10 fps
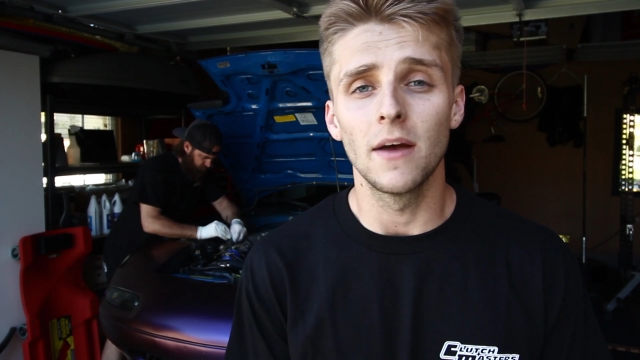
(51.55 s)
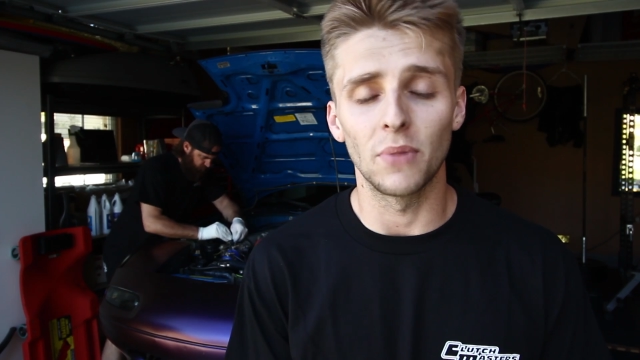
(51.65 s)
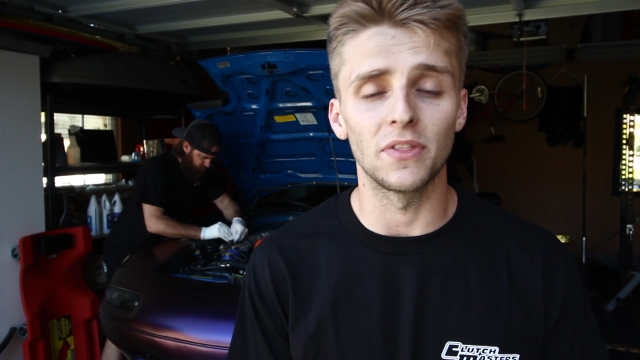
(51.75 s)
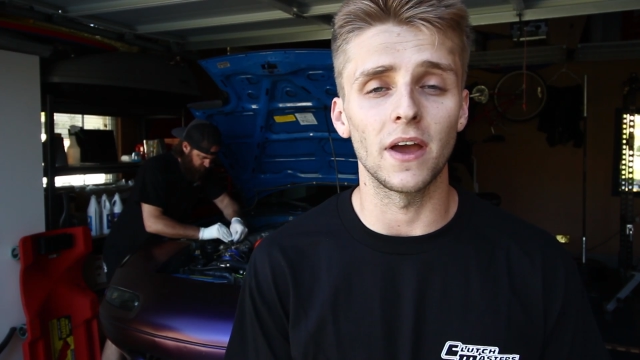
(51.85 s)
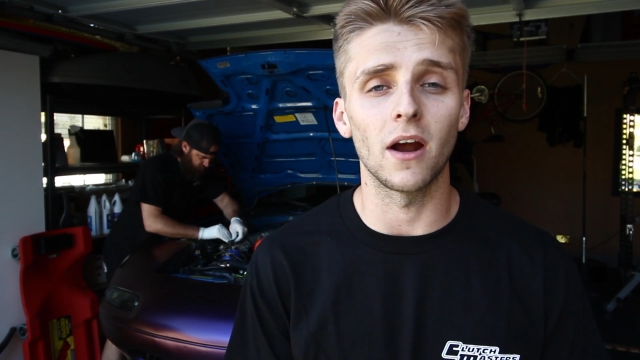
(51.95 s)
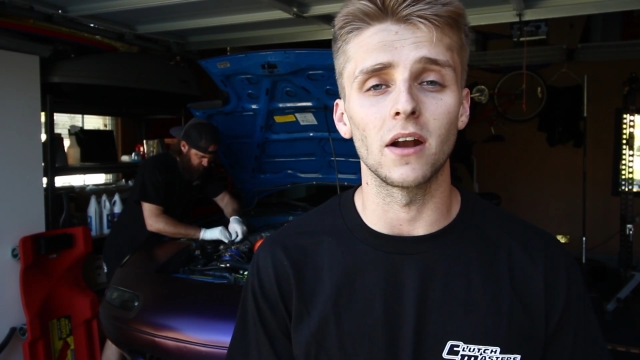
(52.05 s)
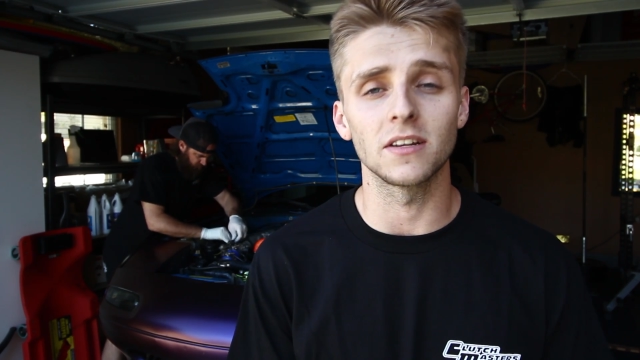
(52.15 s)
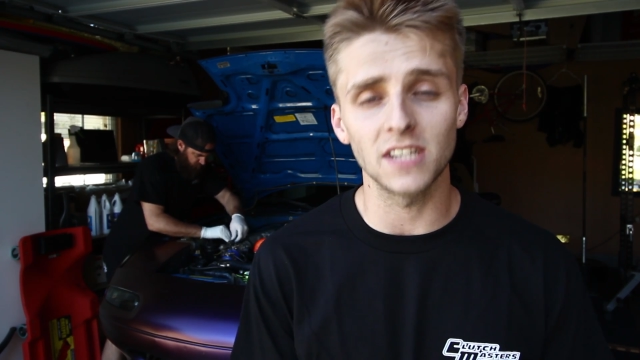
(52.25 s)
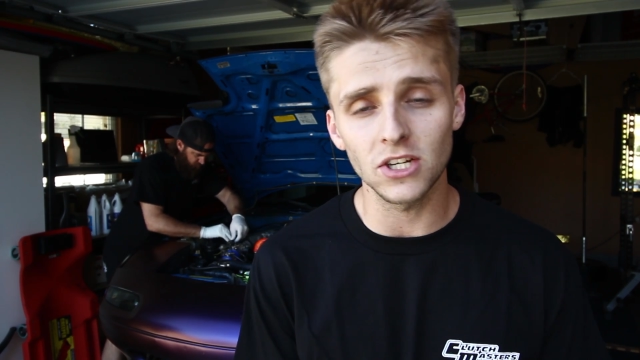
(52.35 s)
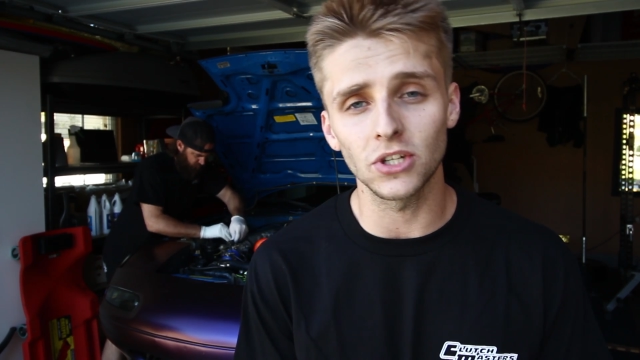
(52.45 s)
but they are
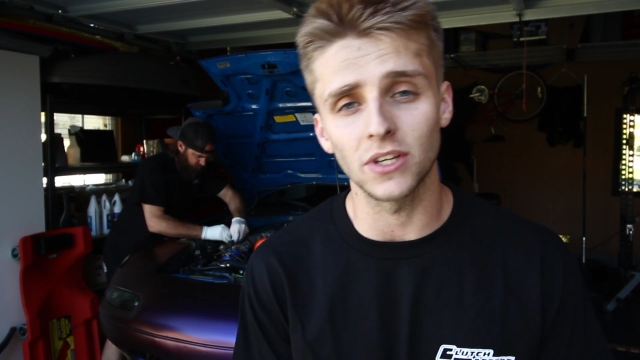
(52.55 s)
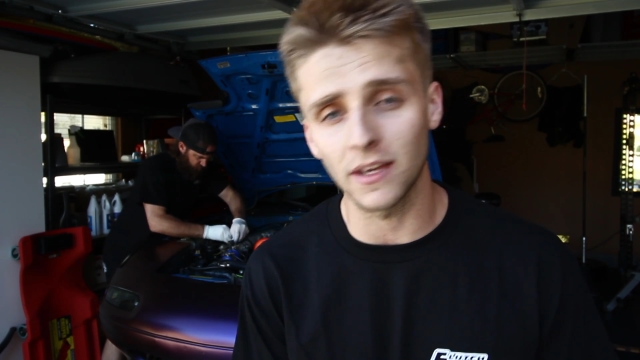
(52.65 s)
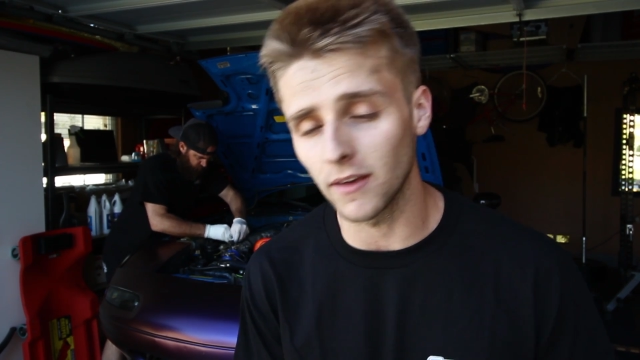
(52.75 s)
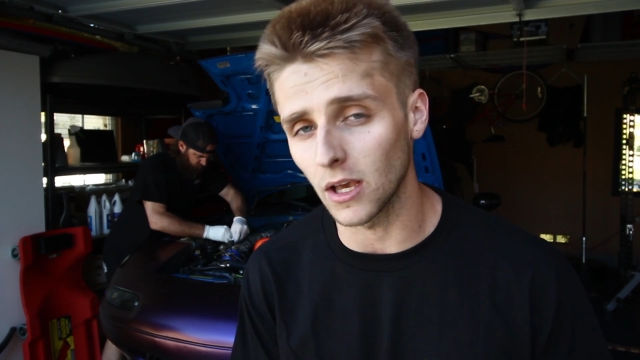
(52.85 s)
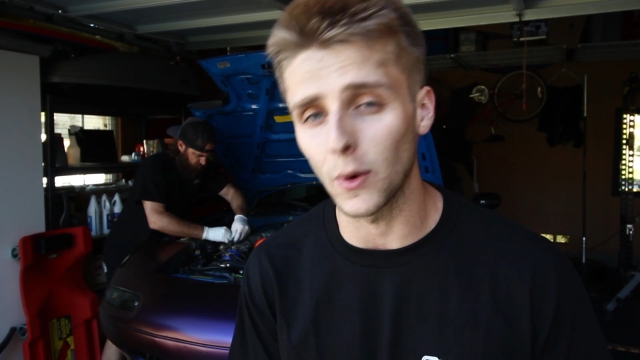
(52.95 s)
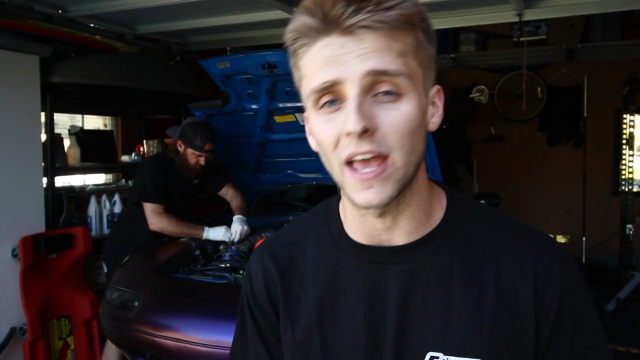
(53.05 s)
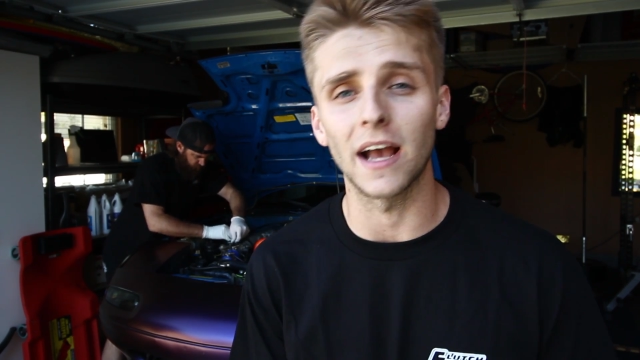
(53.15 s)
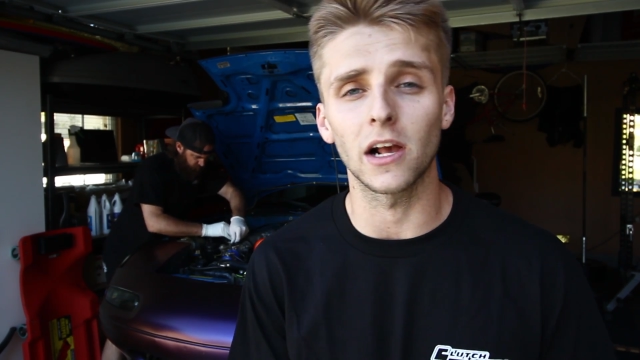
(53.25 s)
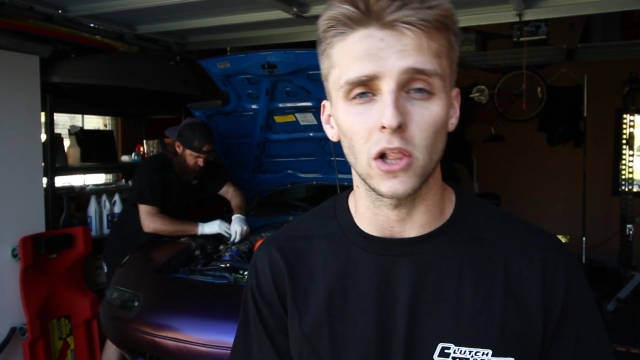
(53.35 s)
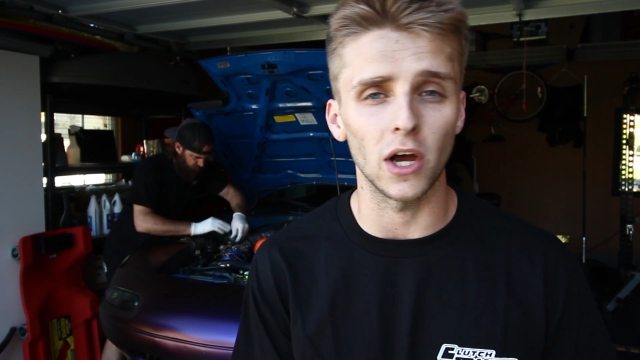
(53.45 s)
essentially giving away a
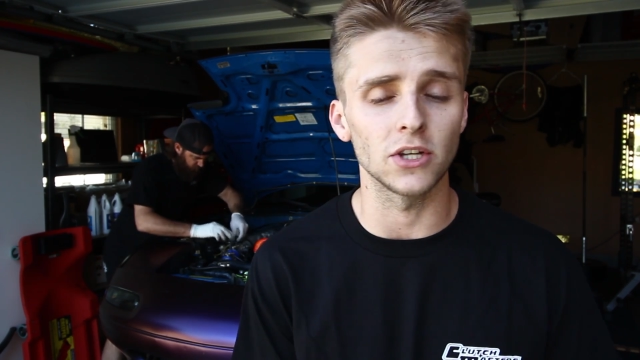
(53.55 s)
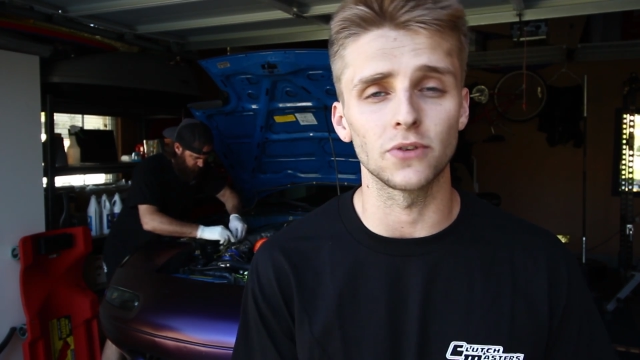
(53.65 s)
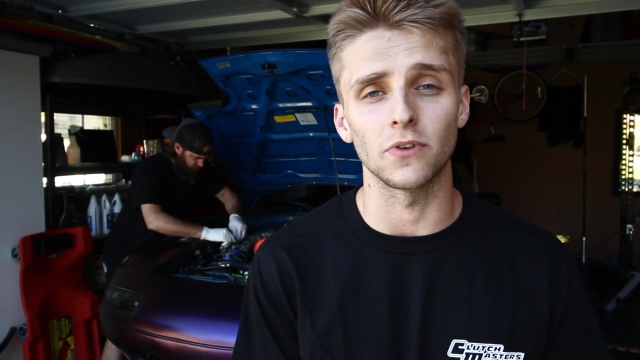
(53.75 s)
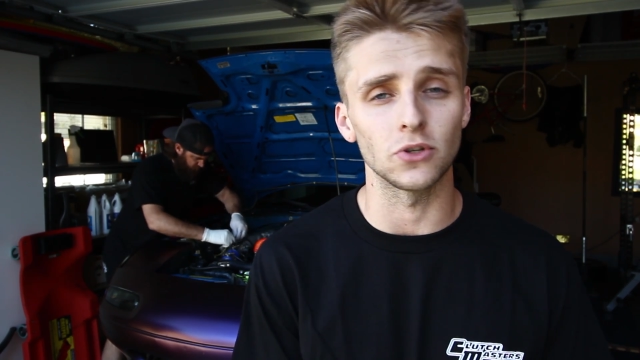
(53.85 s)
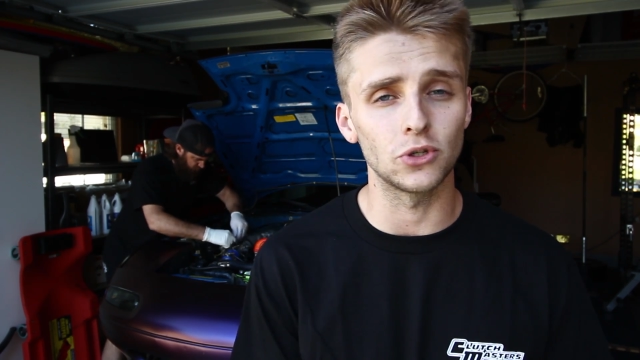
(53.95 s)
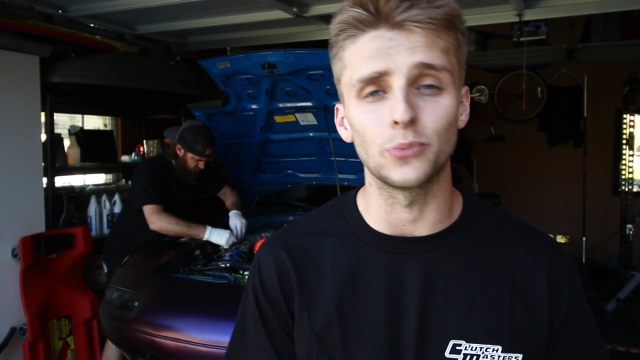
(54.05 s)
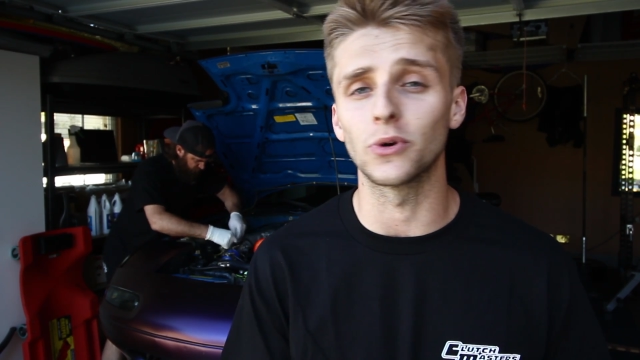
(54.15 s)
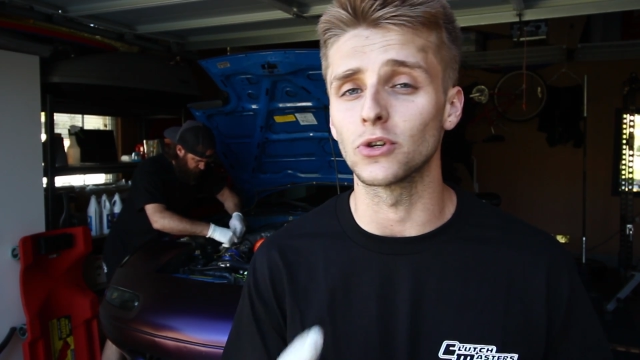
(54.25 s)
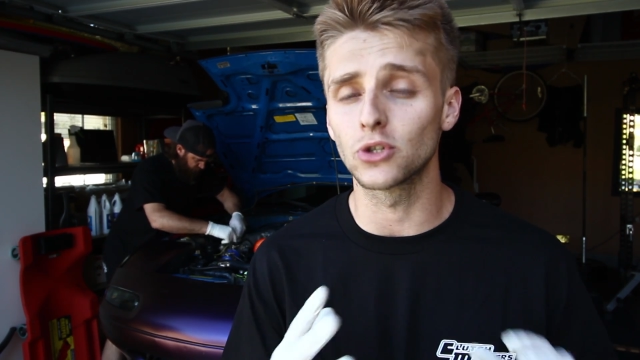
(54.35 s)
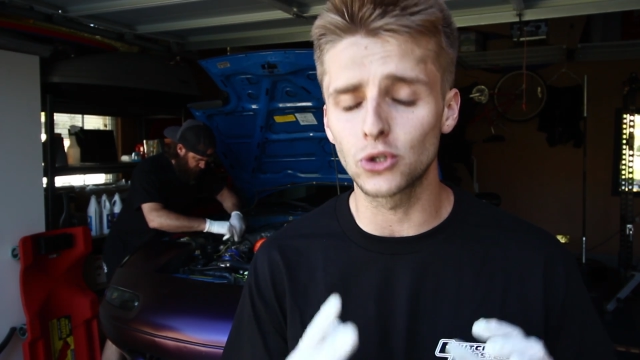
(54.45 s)
clutch for
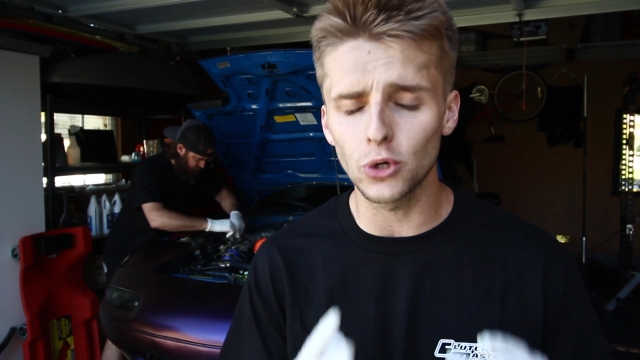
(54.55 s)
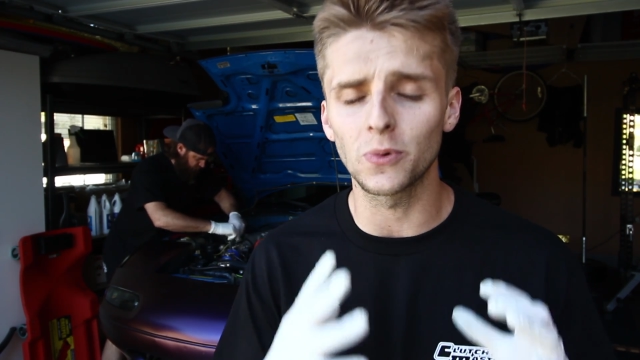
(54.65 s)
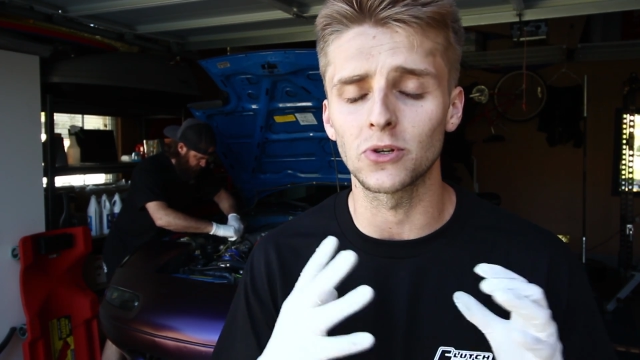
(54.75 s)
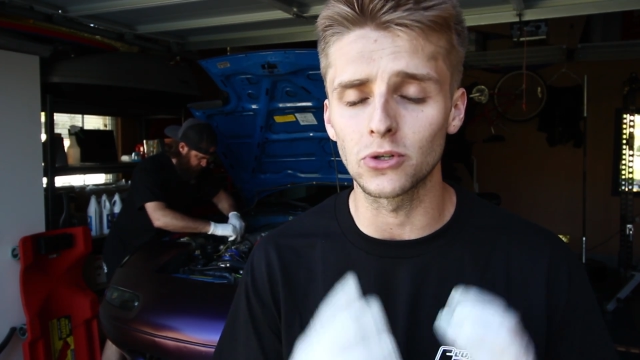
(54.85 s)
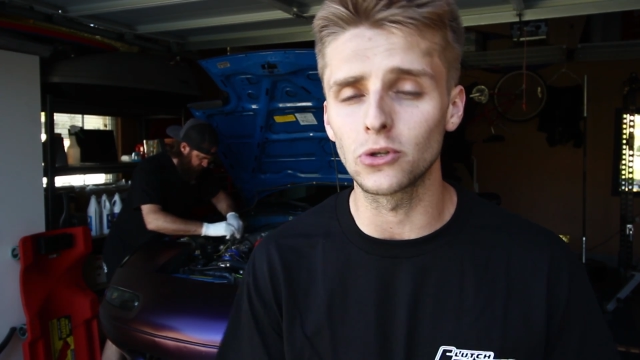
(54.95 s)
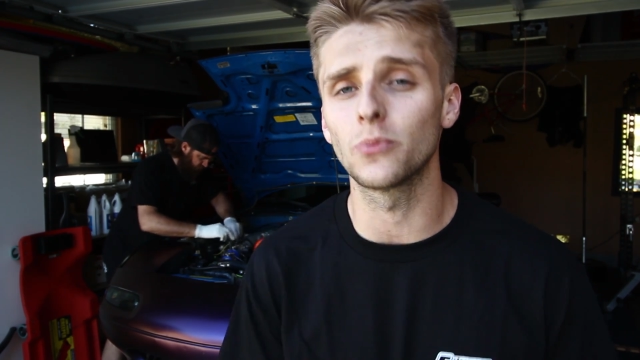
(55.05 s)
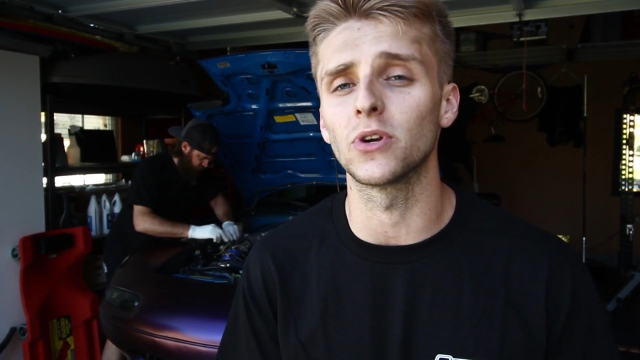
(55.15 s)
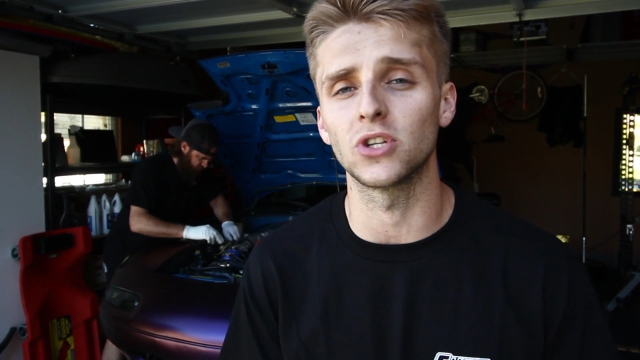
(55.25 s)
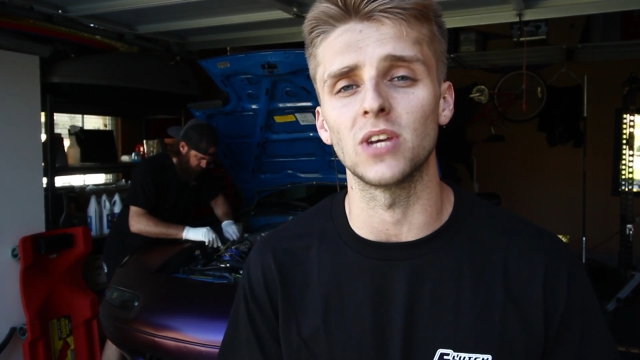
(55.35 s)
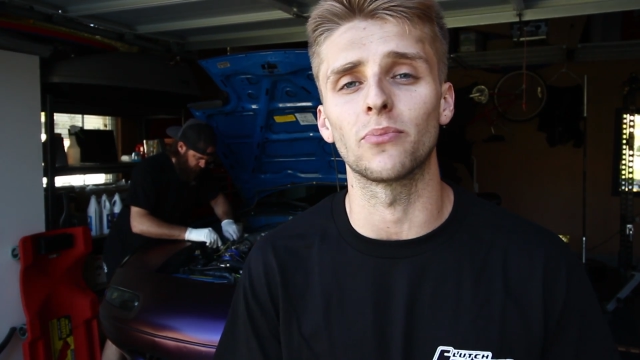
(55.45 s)
super
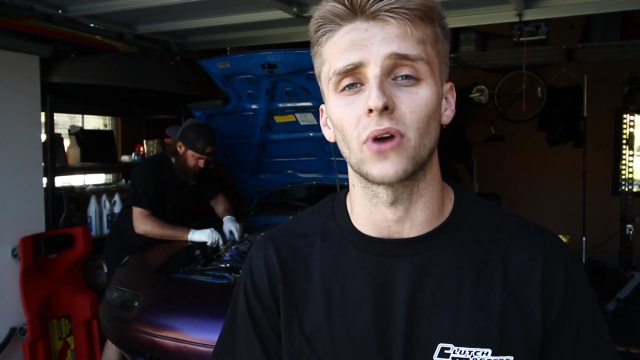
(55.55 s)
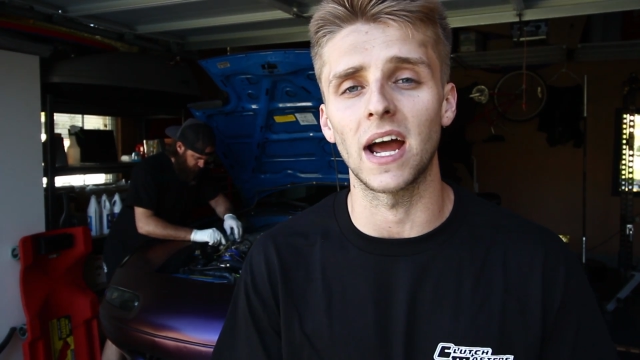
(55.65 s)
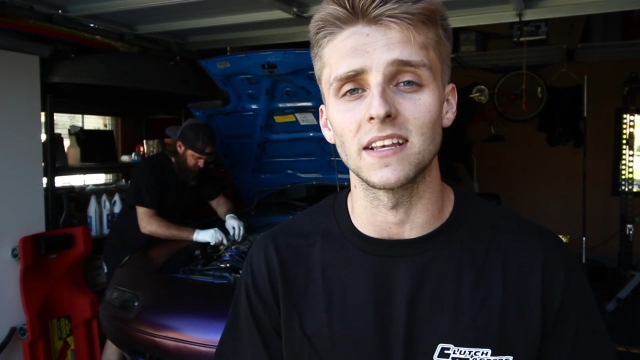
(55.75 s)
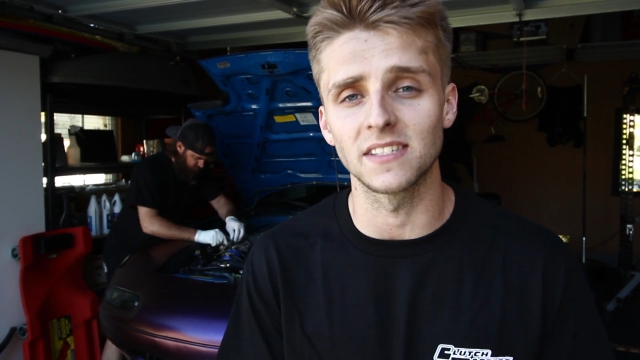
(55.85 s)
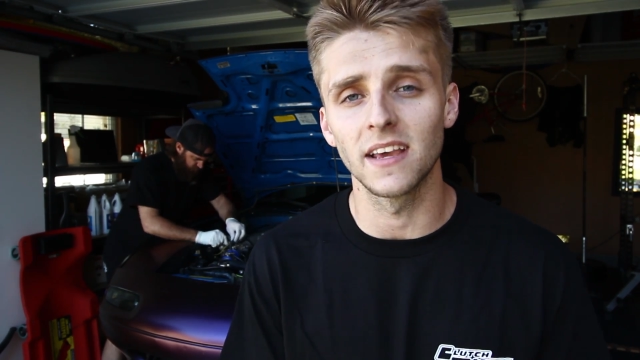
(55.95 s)
cheap price.